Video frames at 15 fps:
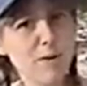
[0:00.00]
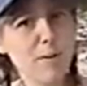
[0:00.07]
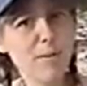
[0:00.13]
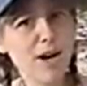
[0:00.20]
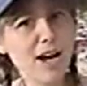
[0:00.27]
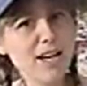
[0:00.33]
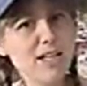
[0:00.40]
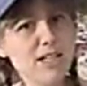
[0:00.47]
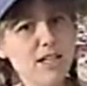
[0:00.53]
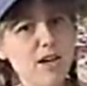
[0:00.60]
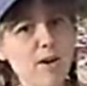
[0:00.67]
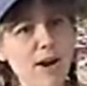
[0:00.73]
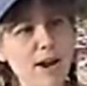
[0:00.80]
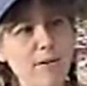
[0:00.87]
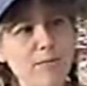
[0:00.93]
a serious
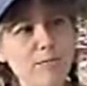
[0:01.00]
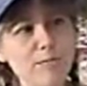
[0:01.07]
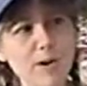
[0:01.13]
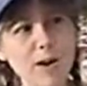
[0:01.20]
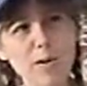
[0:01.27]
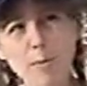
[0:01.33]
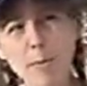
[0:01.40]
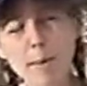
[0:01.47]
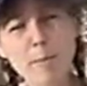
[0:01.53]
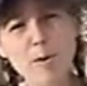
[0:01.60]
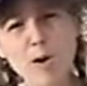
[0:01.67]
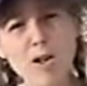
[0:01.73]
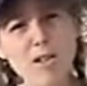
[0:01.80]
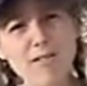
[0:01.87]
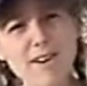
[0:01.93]
issue. But
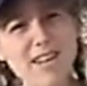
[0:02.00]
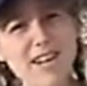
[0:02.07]
I didn't